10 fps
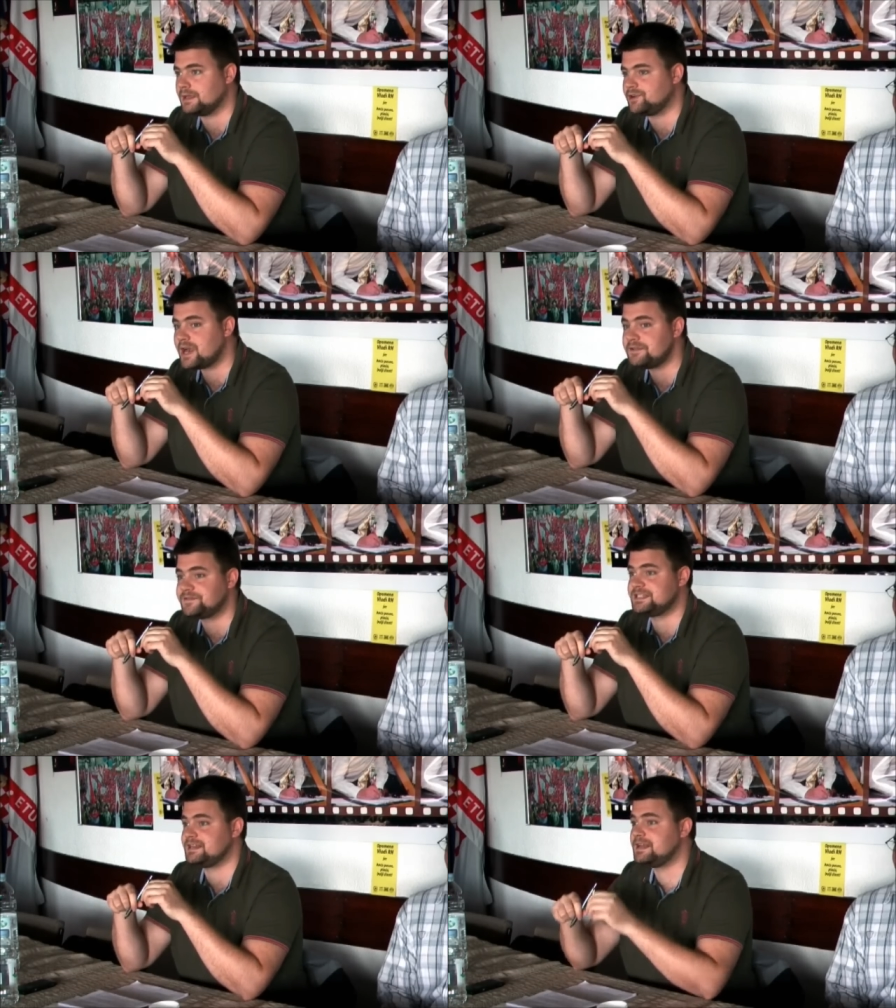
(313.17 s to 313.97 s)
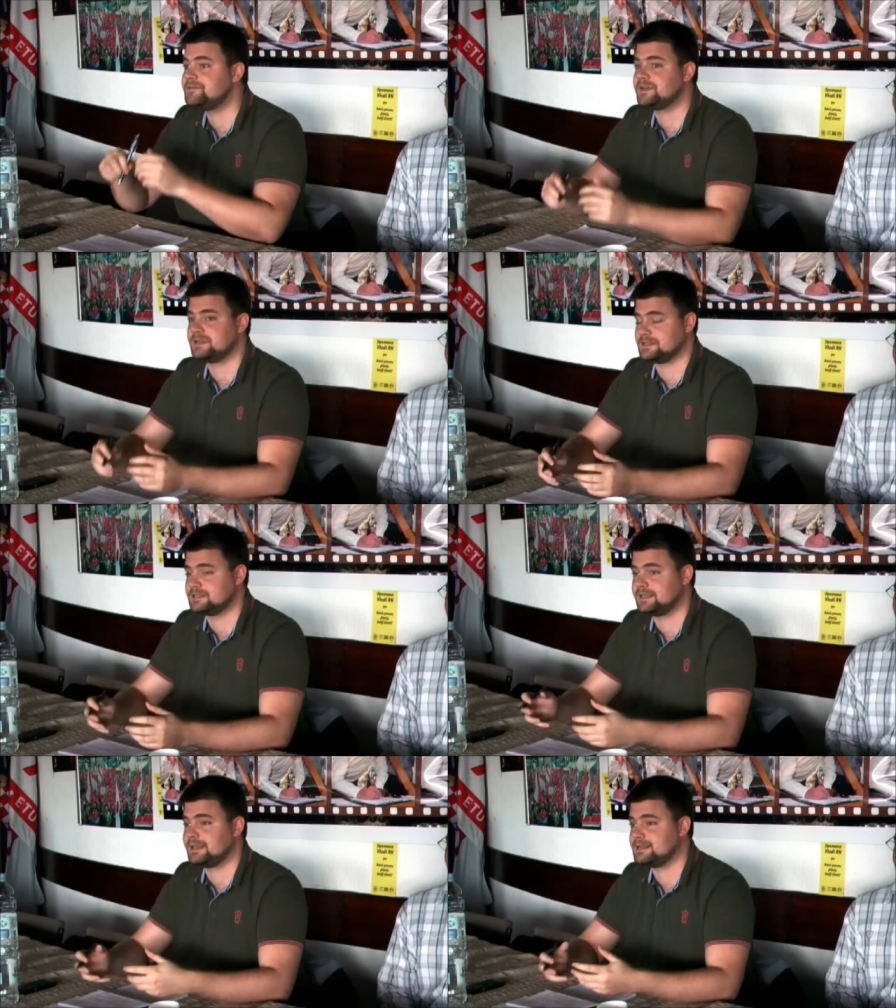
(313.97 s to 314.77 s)
grave
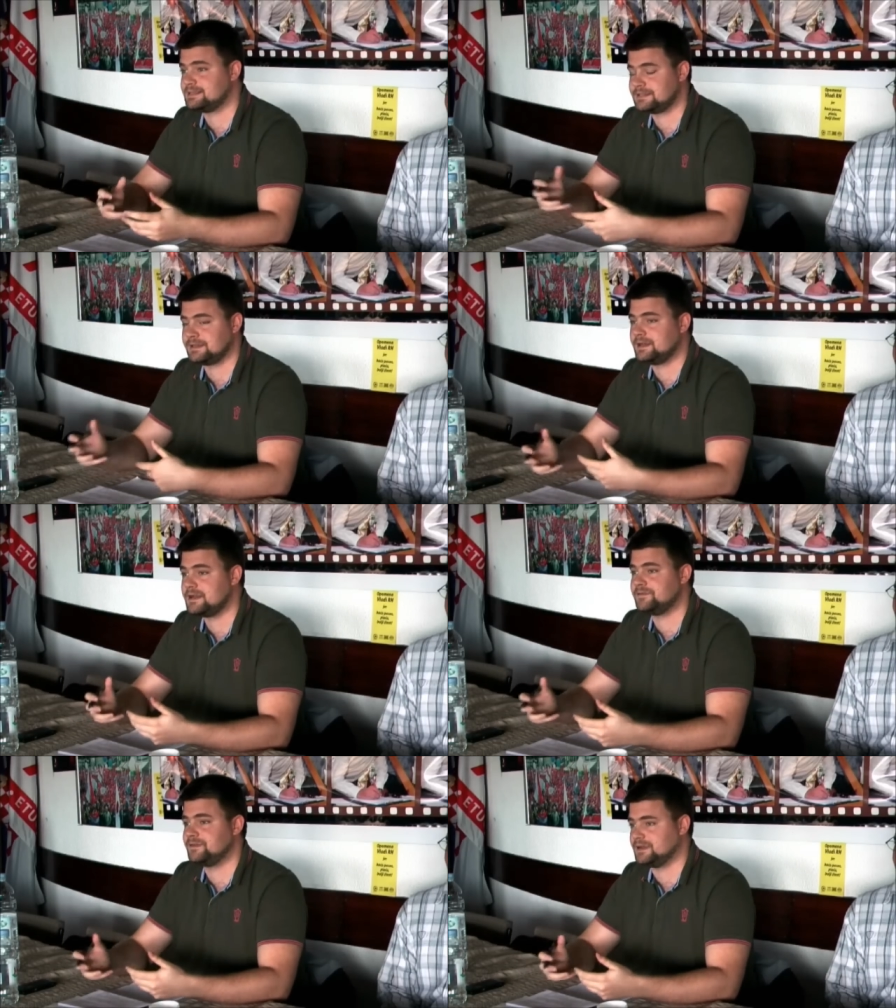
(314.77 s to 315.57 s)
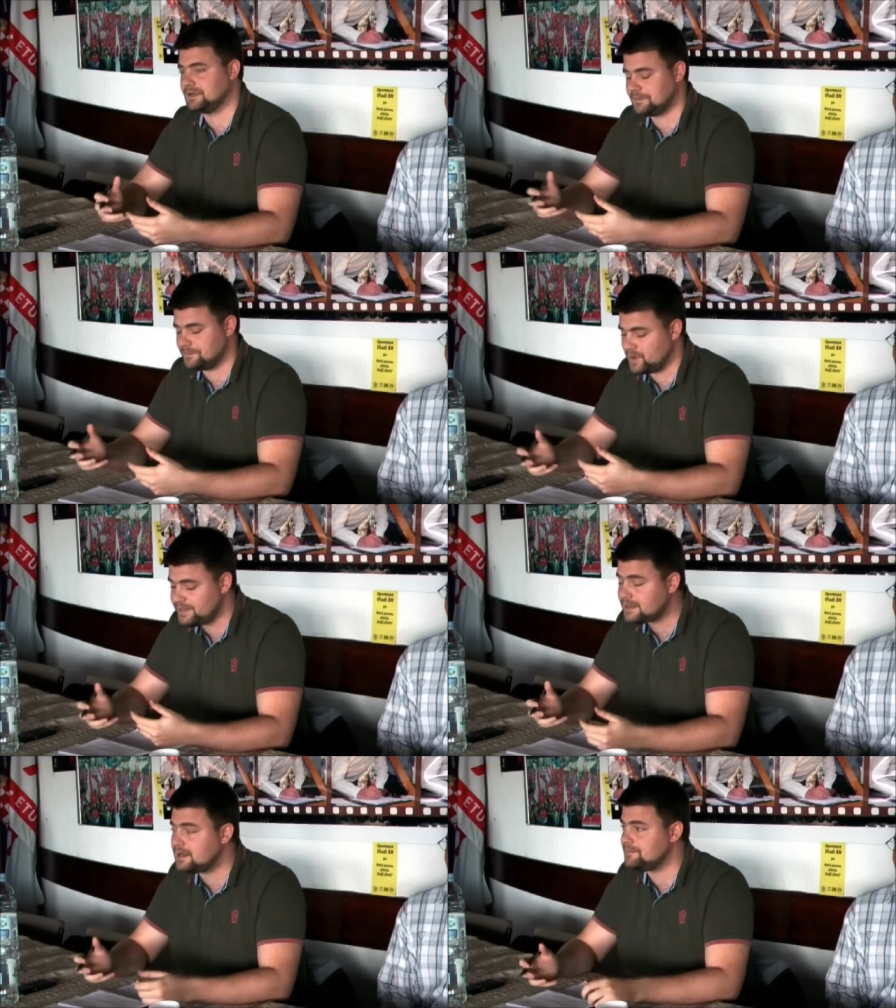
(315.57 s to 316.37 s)
significance. It has grave uh,
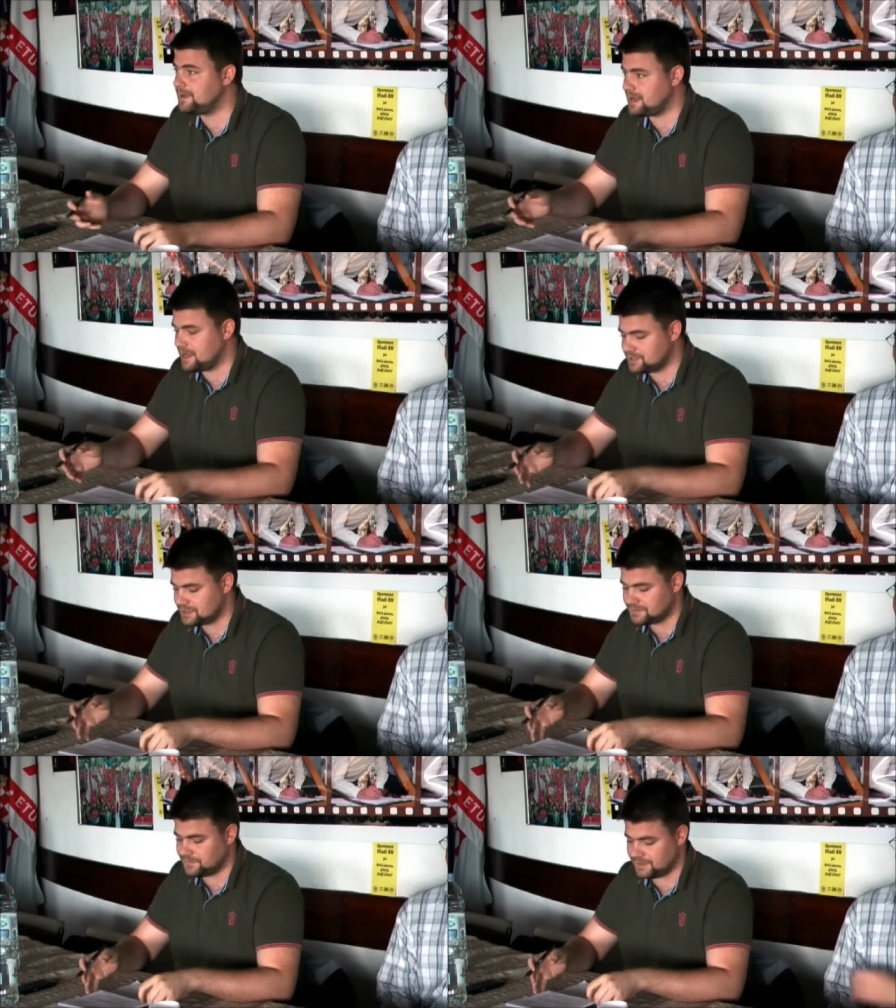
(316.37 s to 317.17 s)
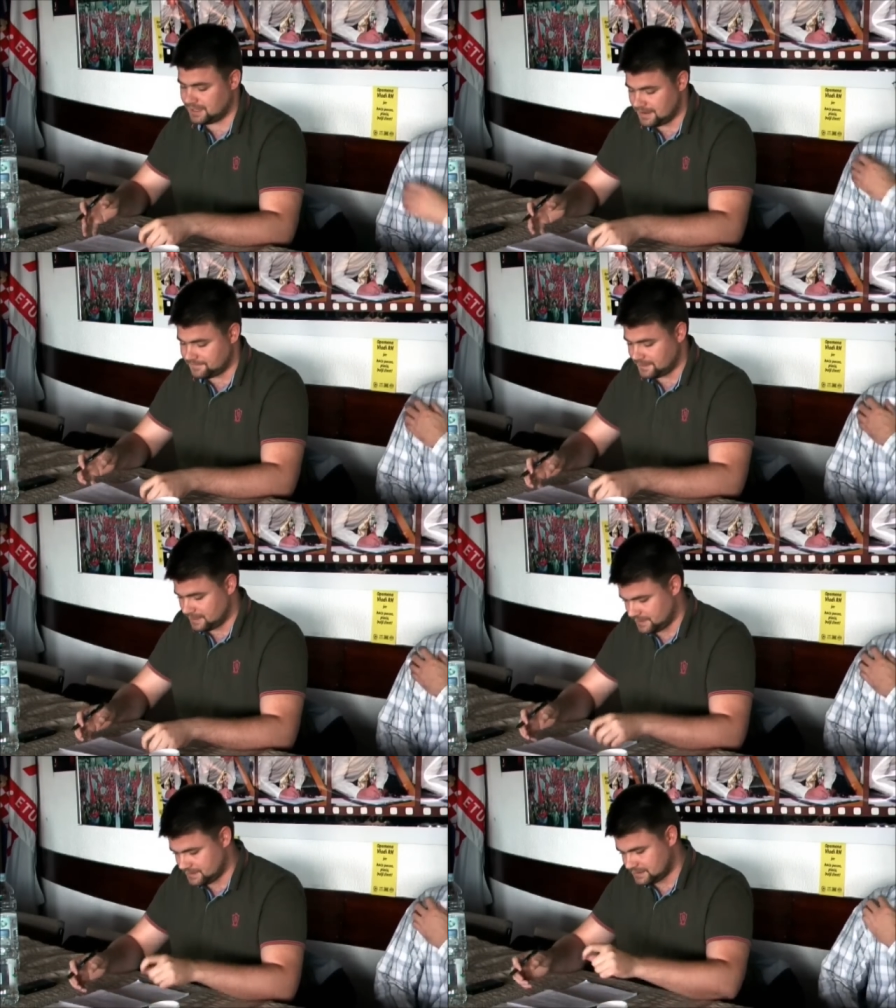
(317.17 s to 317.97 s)
political implications for the left
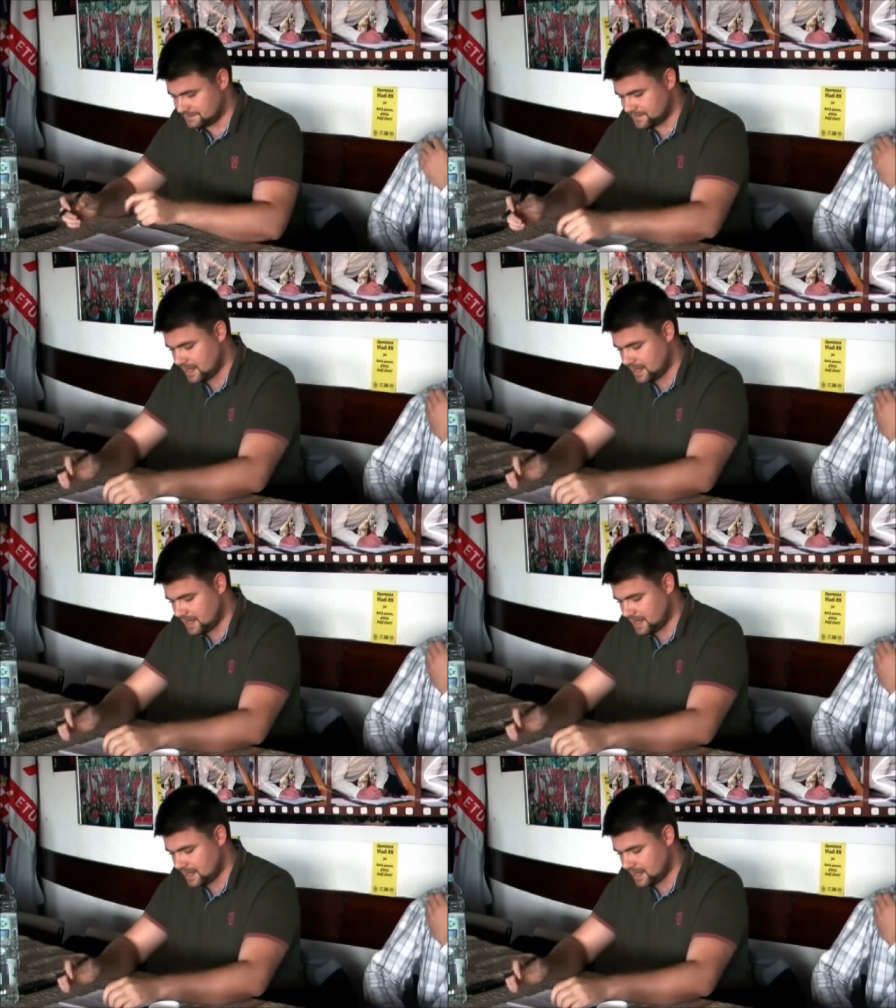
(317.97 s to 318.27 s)
nowadays.